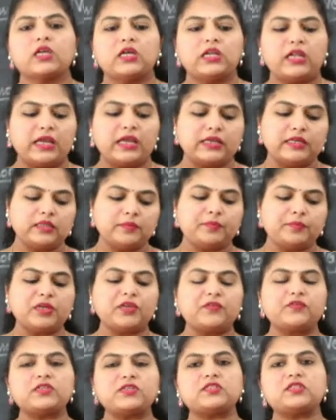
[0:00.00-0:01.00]
Like in the
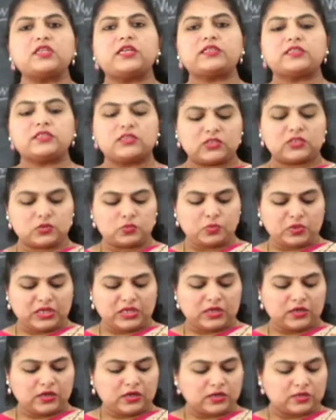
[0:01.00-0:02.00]
previous lessons
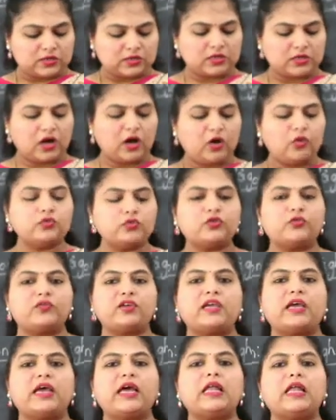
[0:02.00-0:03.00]
we learned how do
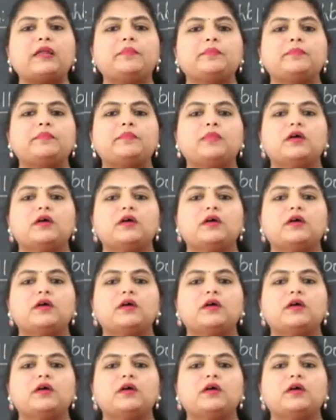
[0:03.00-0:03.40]
we help